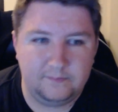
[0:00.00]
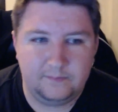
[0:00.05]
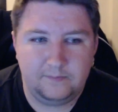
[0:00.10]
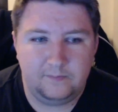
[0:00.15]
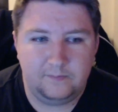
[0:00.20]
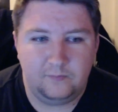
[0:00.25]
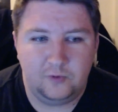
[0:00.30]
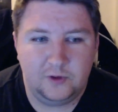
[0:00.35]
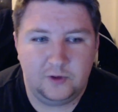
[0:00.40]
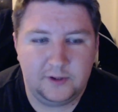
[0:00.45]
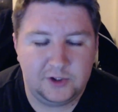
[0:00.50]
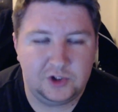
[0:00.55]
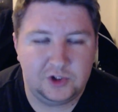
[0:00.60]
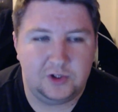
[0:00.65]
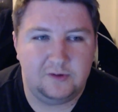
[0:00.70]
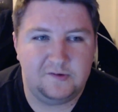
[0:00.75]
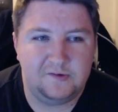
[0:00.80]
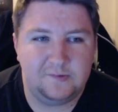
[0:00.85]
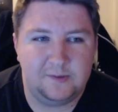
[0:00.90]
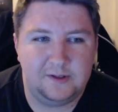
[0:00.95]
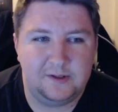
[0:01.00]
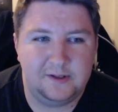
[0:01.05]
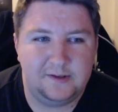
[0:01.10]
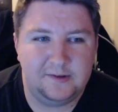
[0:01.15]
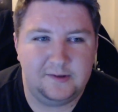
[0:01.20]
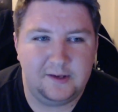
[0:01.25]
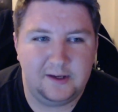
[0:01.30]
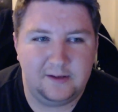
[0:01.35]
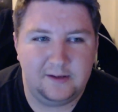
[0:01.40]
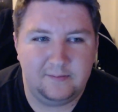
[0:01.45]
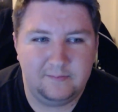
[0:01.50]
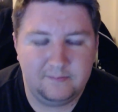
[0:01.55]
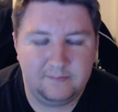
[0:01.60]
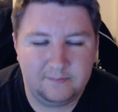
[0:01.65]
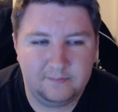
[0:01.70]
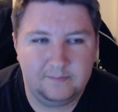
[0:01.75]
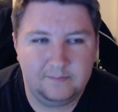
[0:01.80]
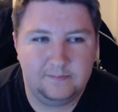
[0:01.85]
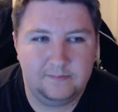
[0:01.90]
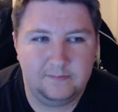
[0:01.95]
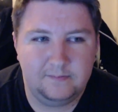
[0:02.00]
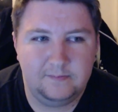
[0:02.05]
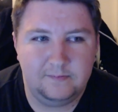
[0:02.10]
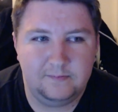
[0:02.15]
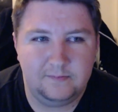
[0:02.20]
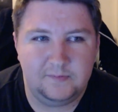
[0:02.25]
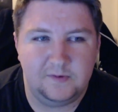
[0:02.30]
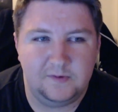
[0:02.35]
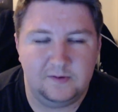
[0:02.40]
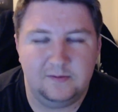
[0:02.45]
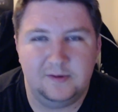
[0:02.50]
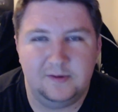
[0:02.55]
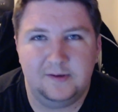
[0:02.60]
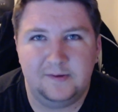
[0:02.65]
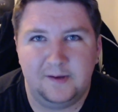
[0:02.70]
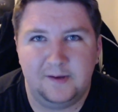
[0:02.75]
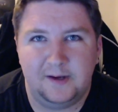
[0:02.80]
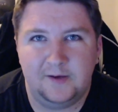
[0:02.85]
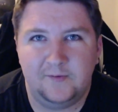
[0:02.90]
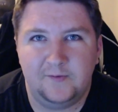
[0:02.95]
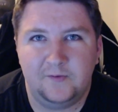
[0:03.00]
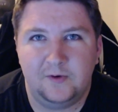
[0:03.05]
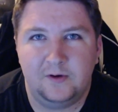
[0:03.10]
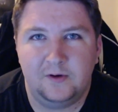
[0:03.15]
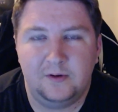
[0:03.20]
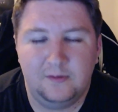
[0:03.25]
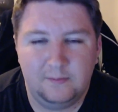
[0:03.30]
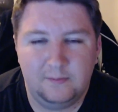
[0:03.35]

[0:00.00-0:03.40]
really shows me that they they're really thankful.